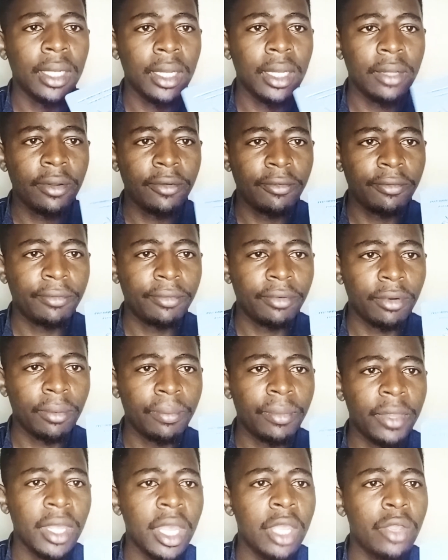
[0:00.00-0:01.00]
From
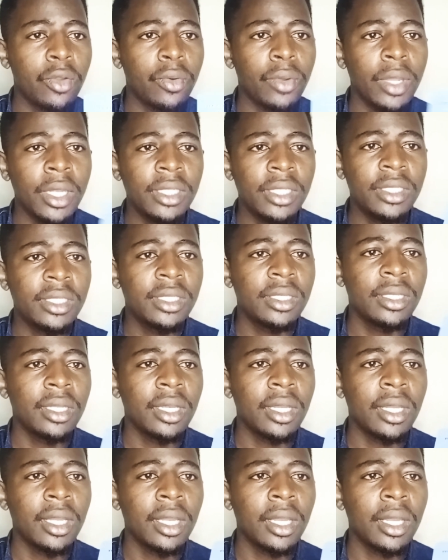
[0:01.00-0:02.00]
there you wait
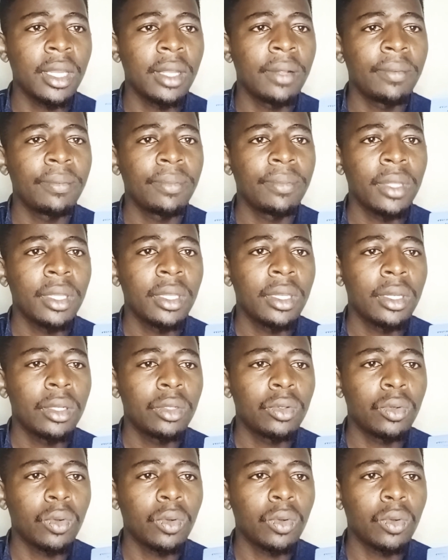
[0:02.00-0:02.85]
to